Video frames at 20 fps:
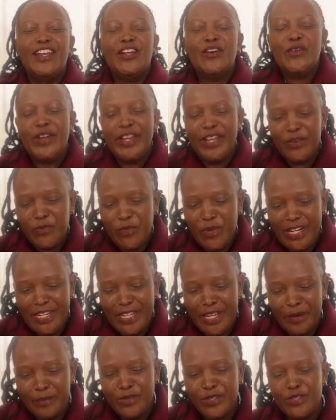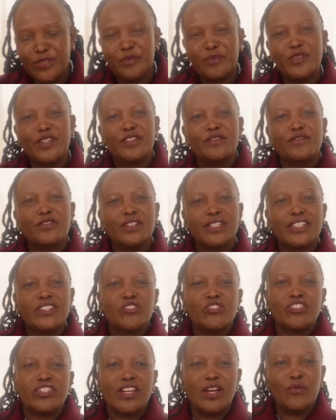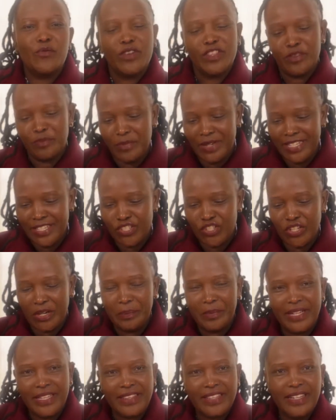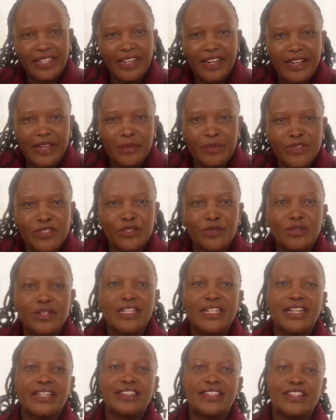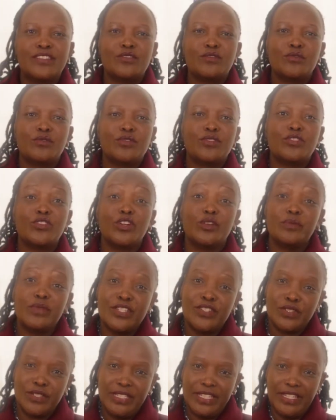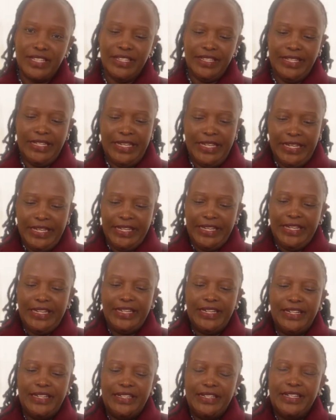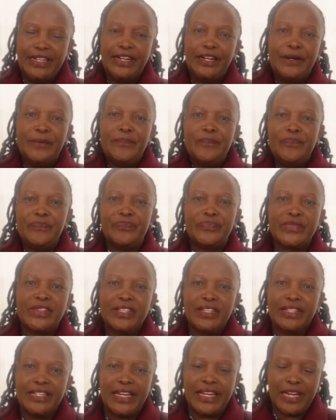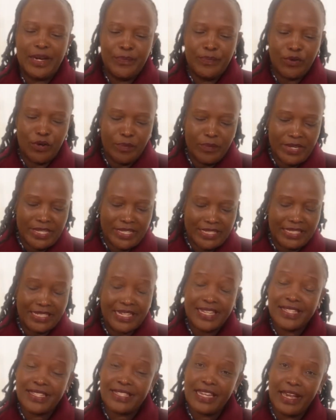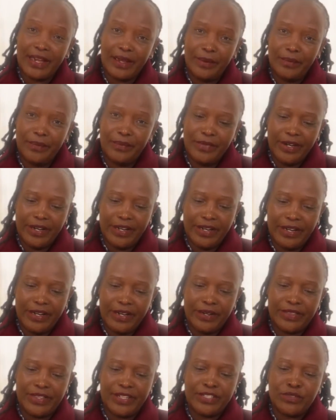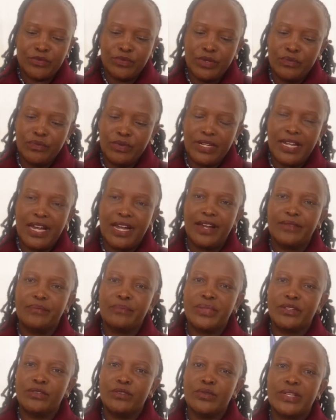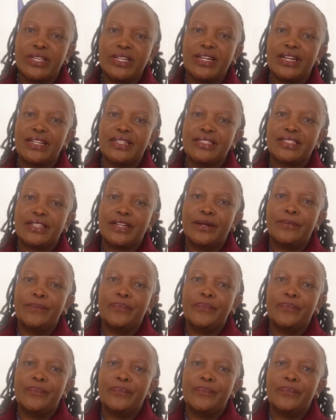Hello and welcome to Beautiful Literature with me, Teacher Martha. I am so glad that you could join me today. And like I promised last time, that we will be looking at